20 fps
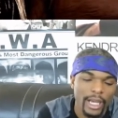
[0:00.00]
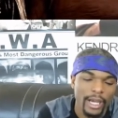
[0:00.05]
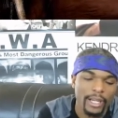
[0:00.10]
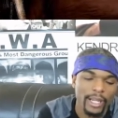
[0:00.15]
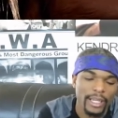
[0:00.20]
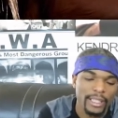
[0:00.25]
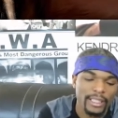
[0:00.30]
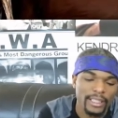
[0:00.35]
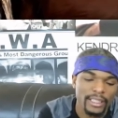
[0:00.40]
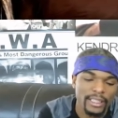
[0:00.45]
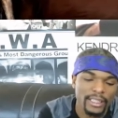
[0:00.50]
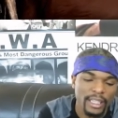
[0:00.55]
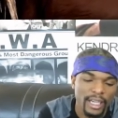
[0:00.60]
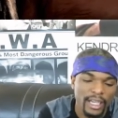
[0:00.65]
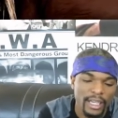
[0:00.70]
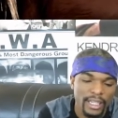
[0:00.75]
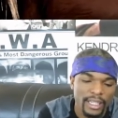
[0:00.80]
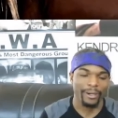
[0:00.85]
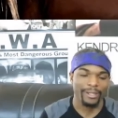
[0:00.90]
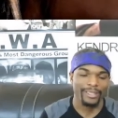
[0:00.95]
sound like the
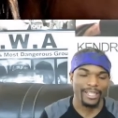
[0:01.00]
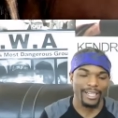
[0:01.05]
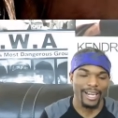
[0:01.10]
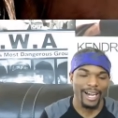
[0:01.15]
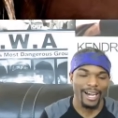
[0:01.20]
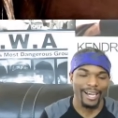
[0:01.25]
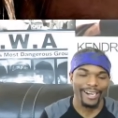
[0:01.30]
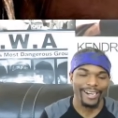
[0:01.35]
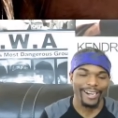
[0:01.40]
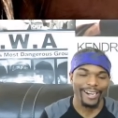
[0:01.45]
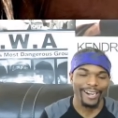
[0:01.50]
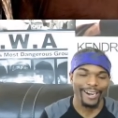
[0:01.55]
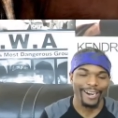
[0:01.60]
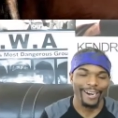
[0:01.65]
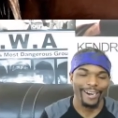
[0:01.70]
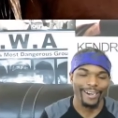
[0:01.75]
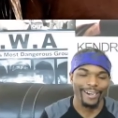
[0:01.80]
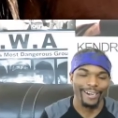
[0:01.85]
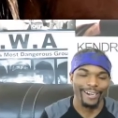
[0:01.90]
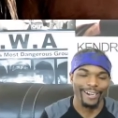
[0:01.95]
sun? Person out of
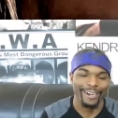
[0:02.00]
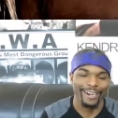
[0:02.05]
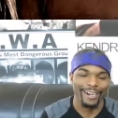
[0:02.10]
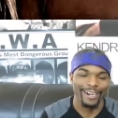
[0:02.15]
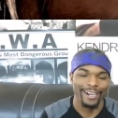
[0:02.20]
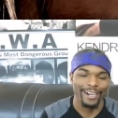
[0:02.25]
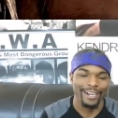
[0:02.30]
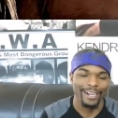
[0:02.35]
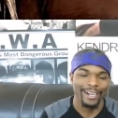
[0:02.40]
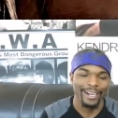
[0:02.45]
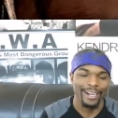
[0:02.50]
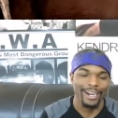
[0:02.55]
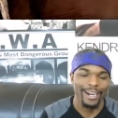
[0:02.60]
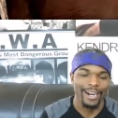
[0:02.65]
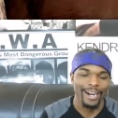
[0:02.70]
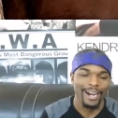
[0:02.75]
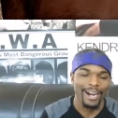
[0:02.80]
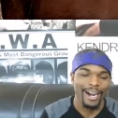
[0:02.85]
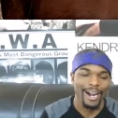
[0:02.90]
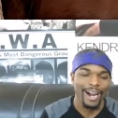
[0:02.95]
there. This is the one.